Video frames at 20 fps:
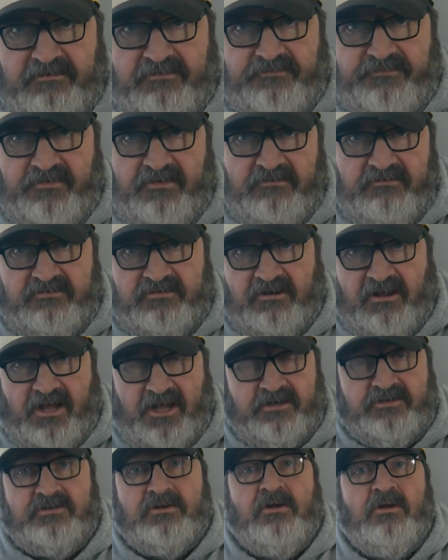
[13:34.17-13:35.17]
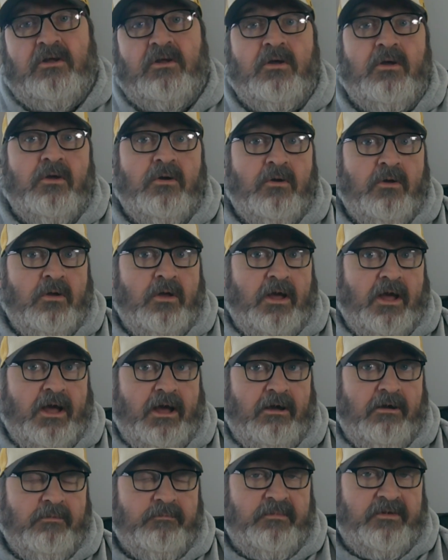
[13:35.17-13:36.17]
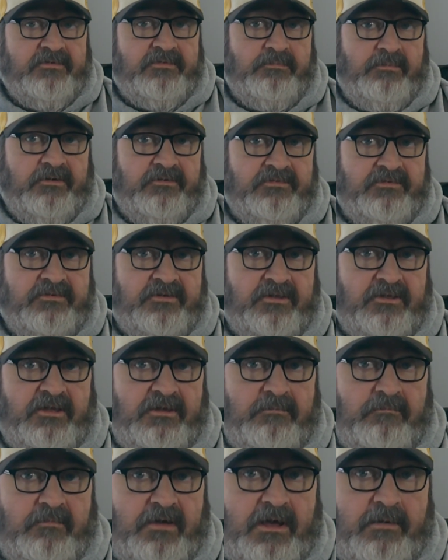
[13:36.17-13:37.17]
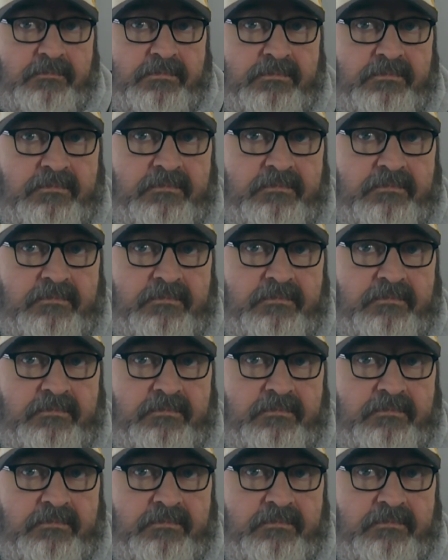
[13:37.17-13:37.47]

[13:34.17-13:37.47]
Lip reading: of the fuselage. How am I supposed to get my